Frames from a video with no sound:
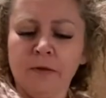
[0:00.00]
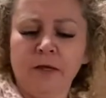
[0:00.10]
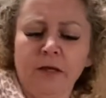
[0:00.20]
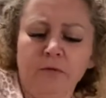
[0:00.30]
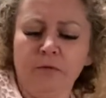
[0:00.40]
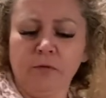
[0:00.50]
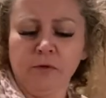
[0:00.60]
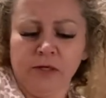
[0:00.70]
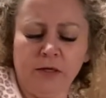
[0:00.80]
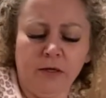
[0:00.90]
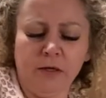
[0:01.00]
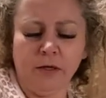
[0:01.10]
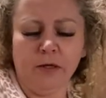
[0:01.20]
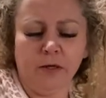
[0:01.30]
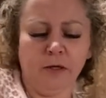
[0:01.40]
I never really
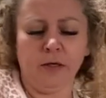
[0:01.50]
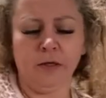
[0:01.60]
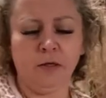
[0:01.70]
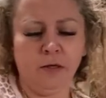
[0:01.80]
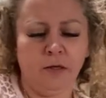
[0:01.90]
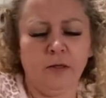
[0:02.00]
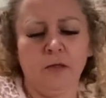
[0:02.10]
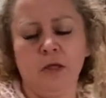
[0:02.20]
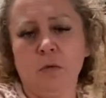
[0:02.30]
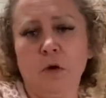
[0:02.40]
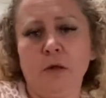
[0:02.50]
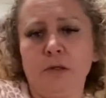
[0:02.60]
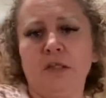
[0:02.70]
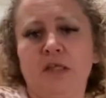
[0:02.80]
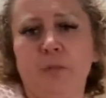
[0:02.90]
wanted
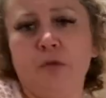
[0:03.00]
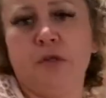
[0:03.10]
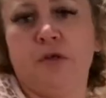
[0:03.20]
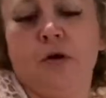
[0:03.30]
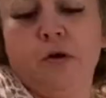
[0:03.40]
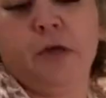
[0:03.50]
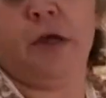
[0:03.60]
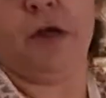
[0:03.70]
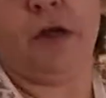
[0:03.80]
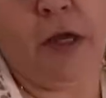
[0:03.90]
to sleep with the dog again.